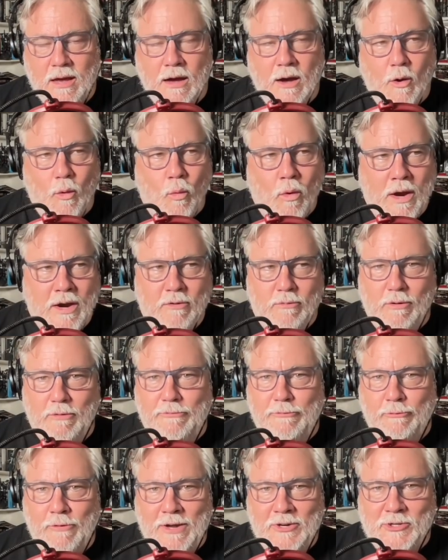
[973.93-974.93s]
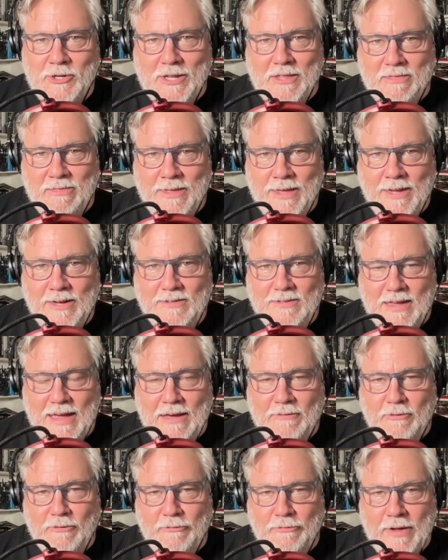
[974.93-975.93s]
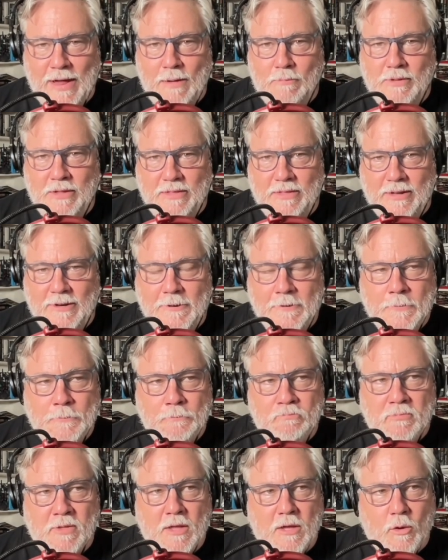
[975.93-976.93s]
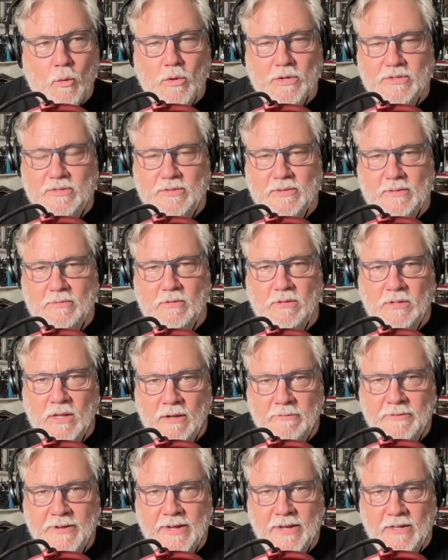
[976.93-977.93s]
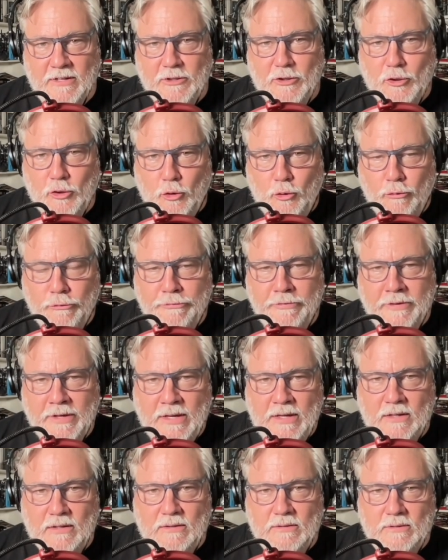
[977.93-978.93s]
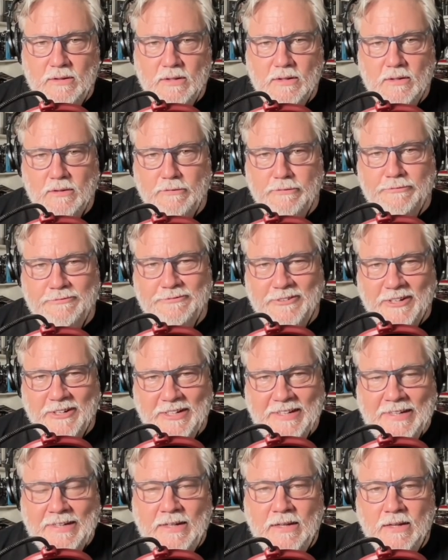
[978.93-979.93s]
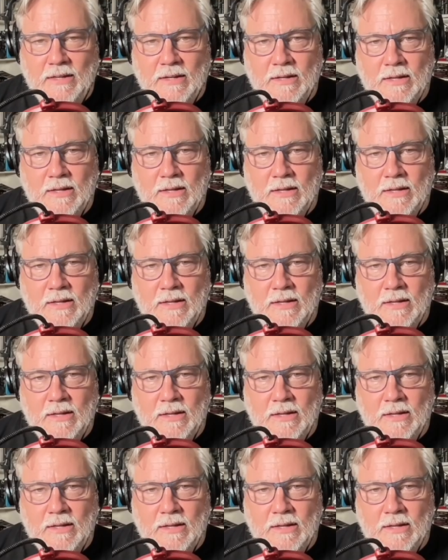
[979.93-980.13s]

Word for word: What a refreshing thing to have a family that was loving and goofy and funny,